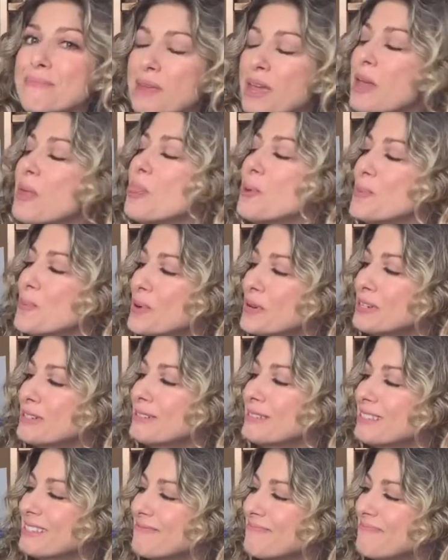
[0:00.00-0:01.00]
in the
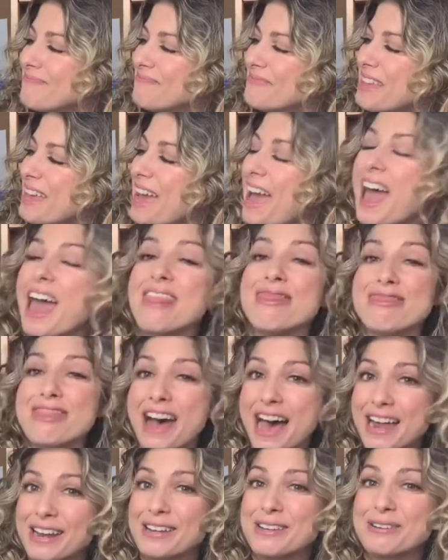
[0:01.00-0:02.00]
world, and
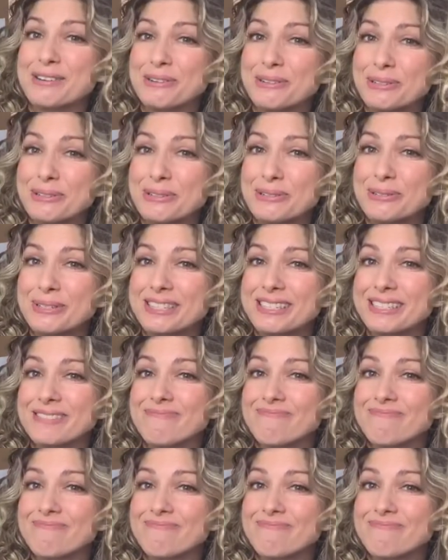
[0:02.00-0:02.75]
that includes